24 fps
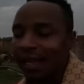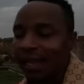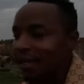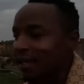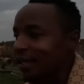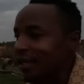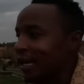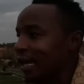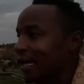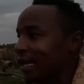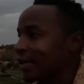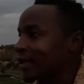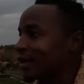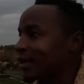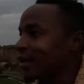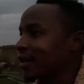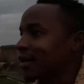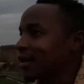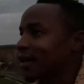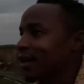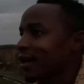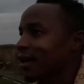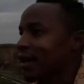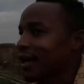like
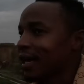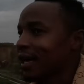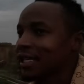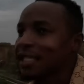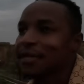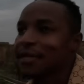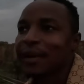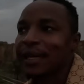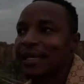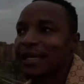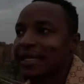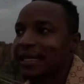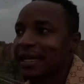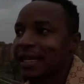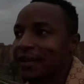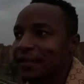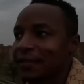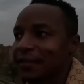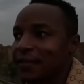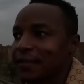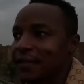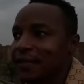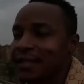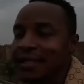ask myself
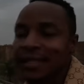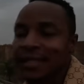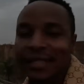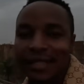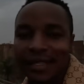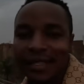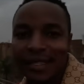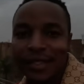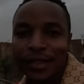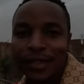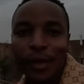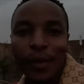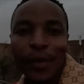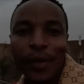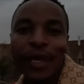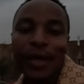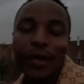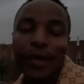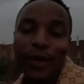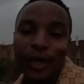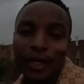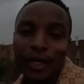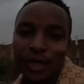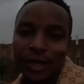so many
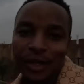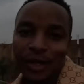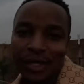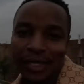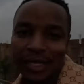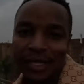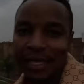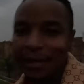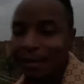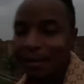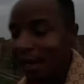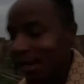questions in my